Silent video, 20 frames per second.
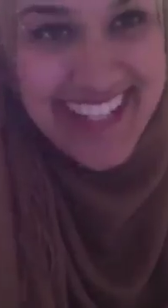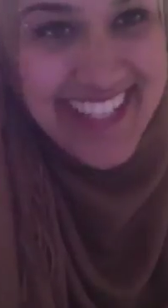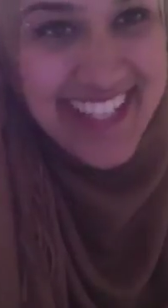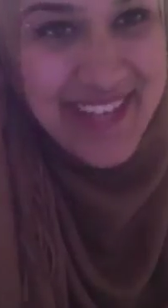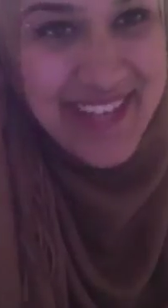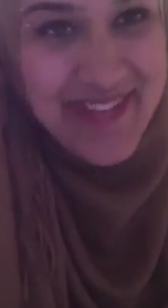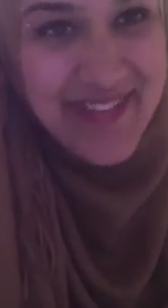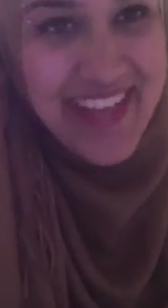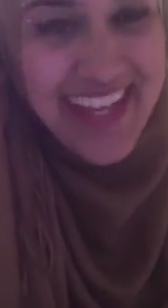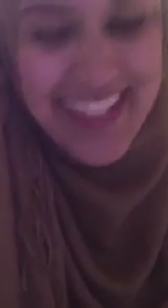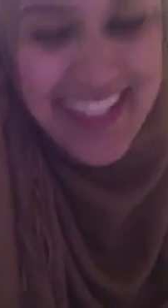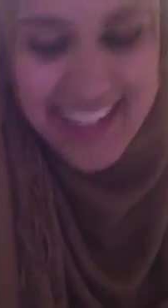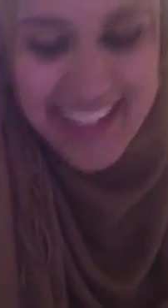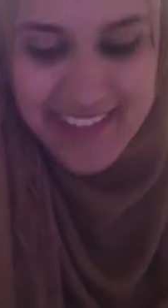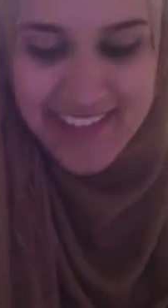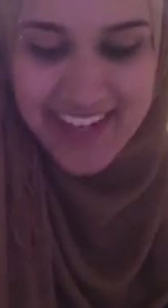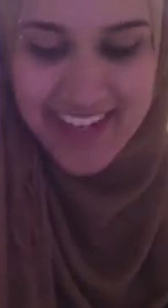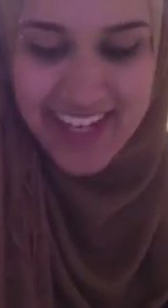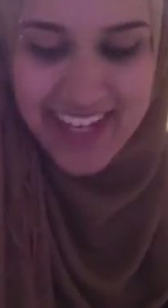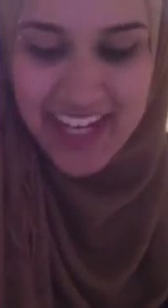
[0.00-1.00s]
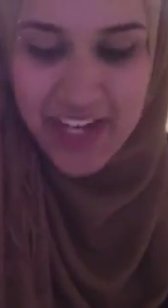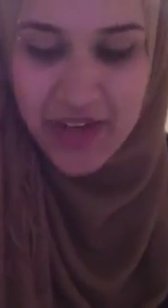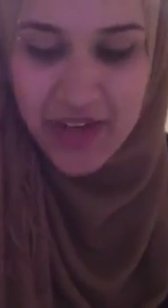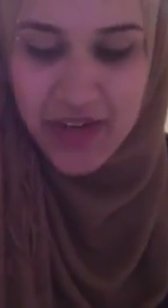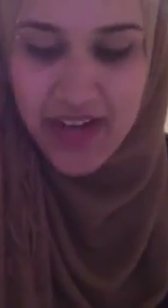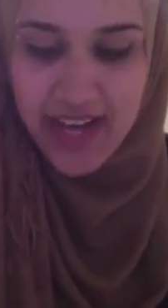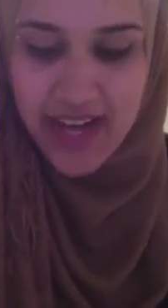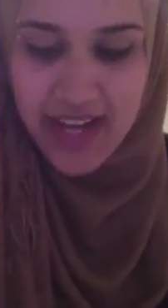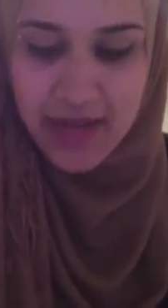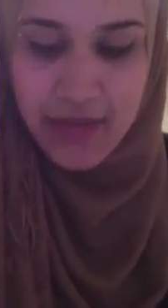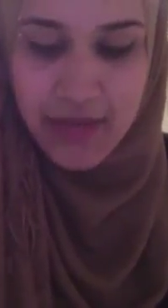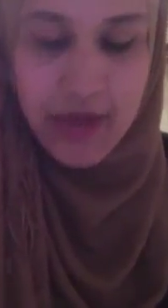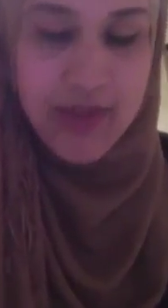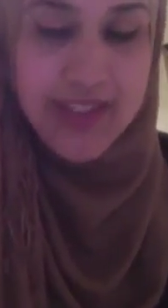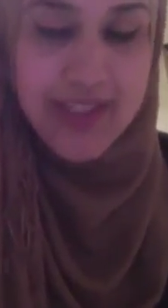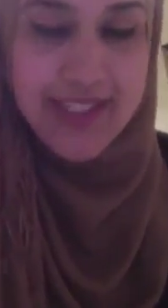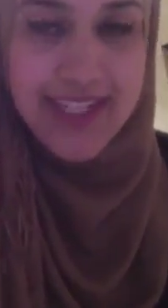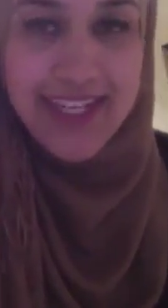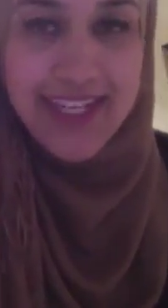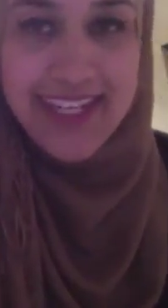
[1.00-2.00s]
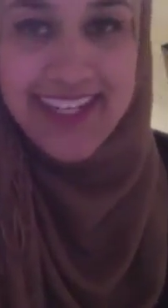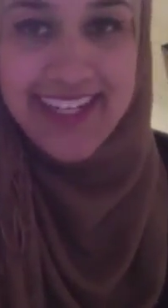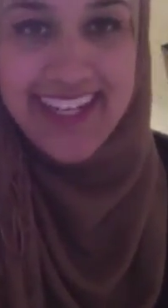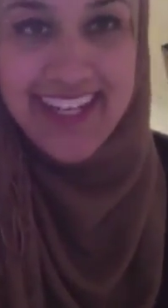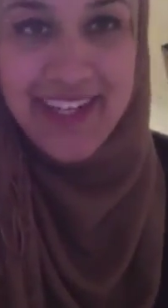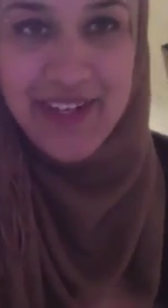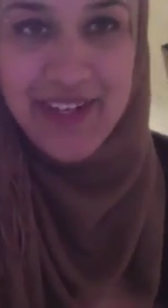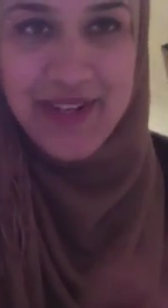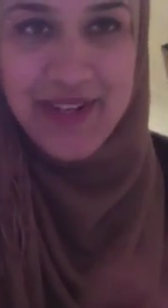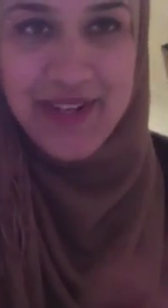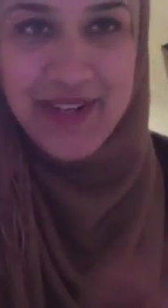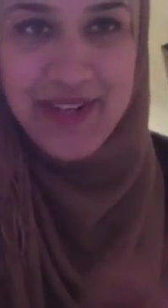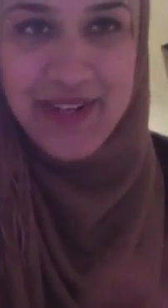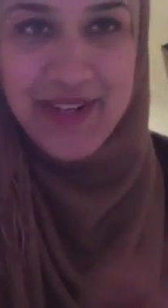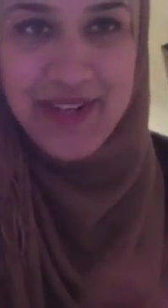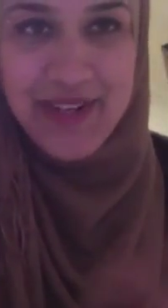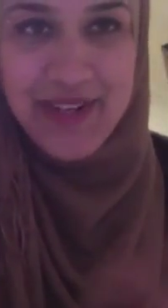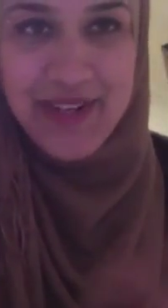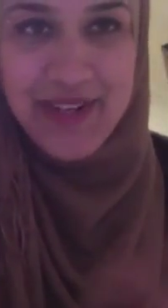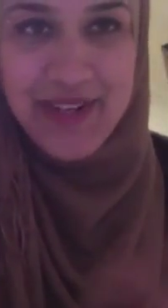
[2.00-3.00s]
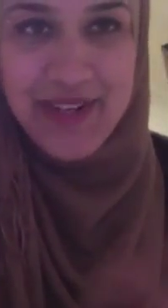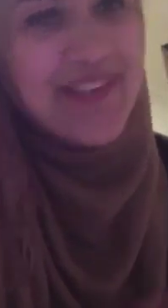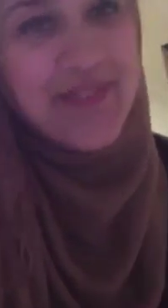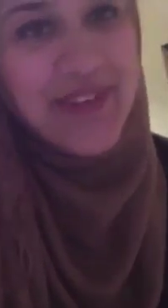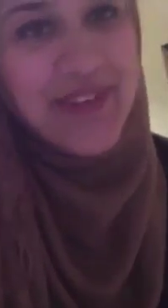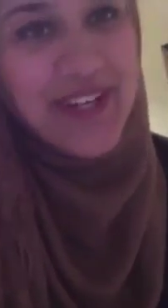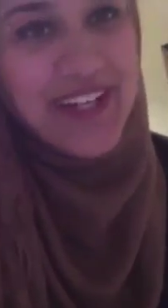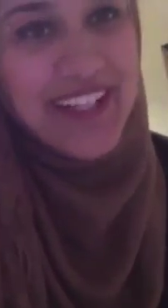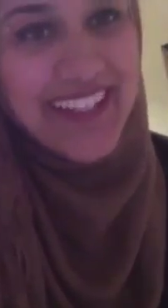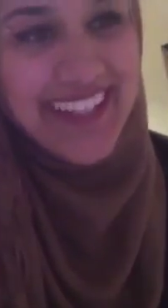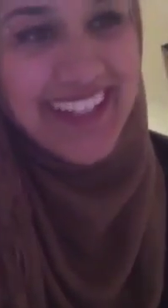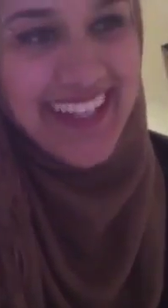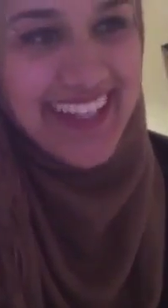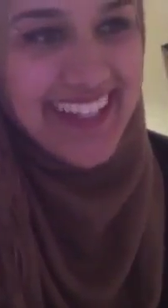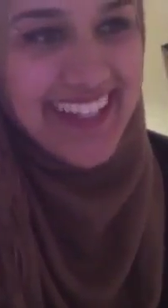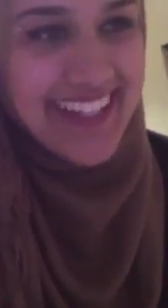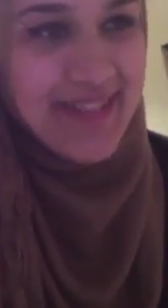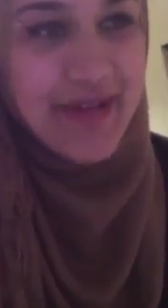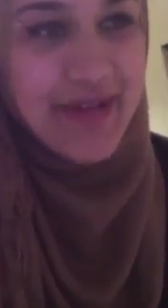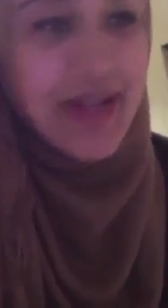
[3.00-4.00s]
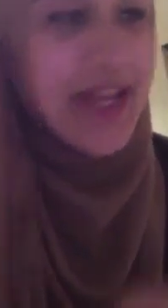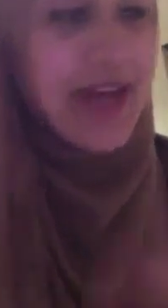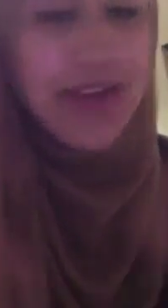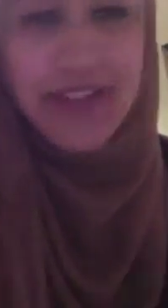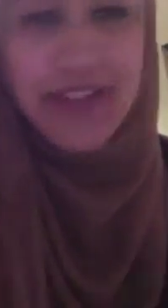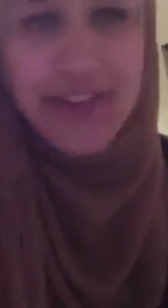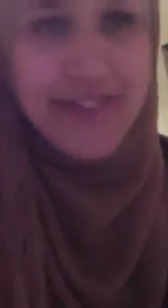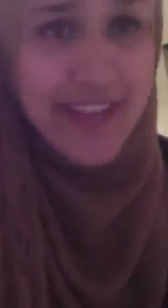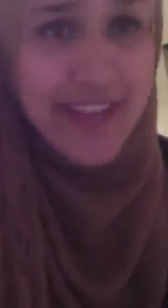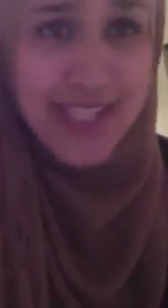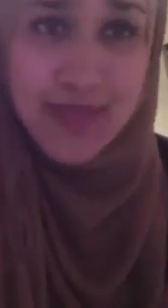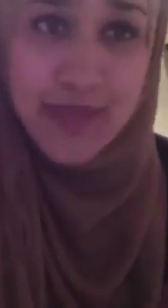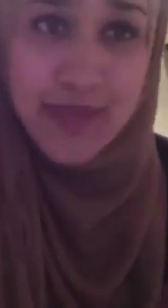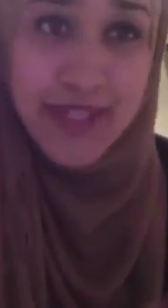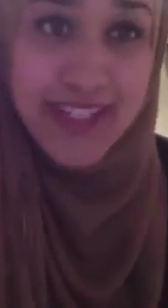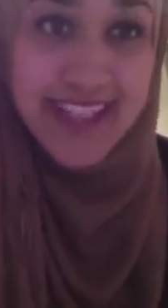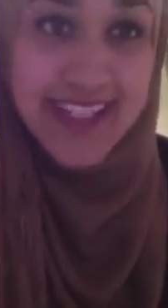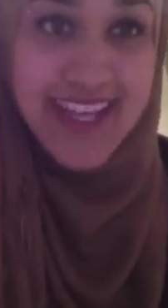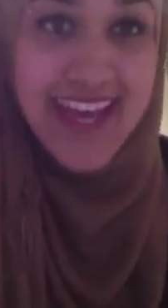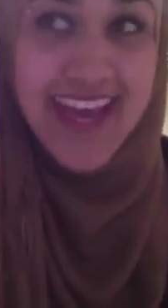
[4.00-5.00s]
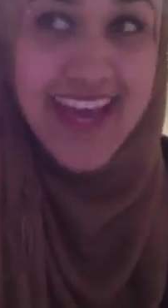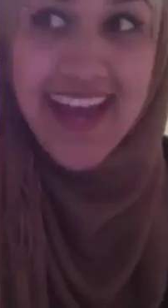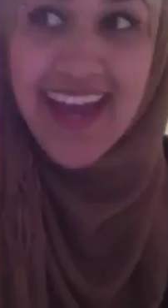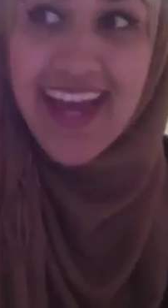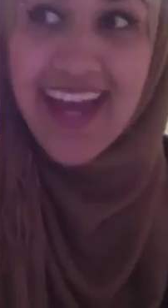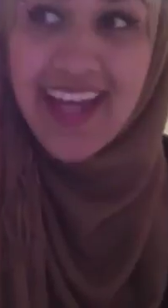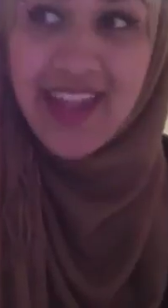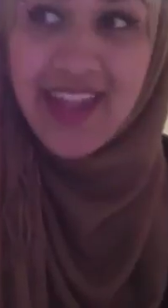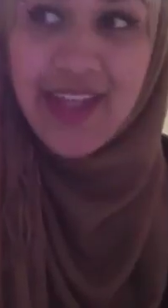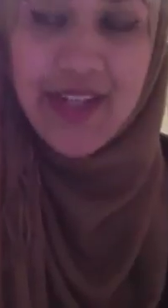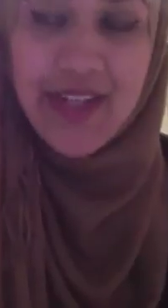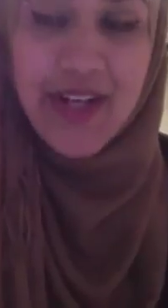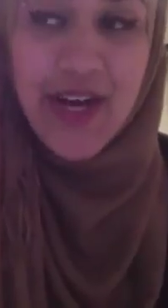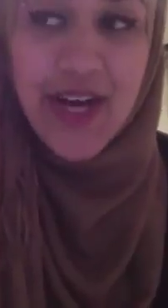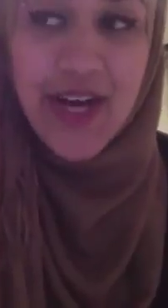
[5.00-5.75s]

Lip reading: to see me in the video and posting it on my wall and putting it on their Facebooks. And they're